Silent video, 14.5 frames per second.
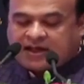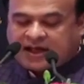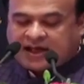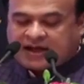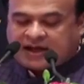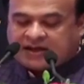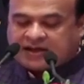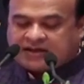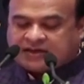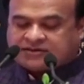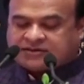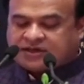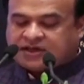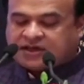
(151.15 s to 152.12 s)
and
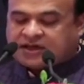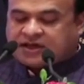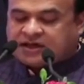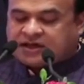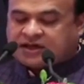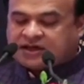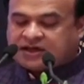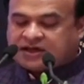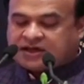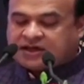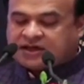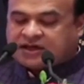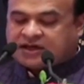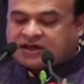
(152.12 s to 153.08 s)
Srikant
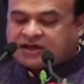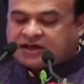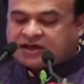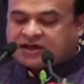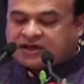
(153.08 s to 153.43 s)
Nadamuni